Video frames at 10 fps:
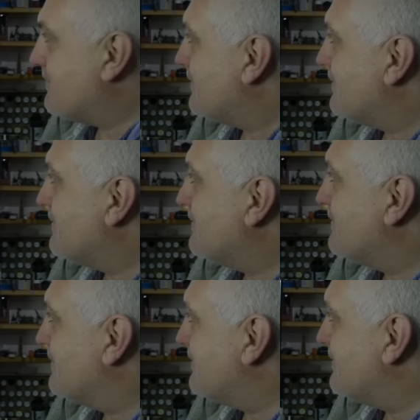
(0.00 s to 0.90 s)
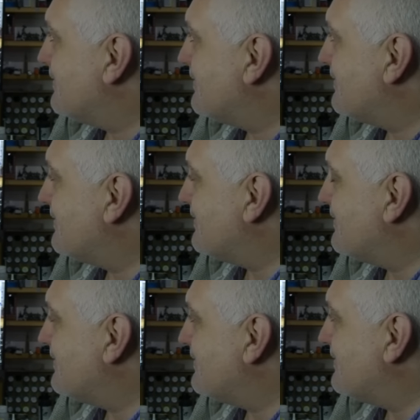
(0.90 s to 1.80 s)

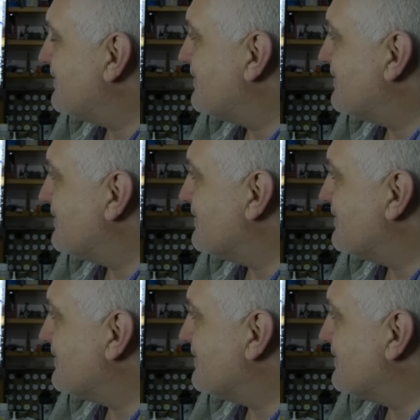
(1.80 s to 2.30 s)
No words are spoken by the person on screen.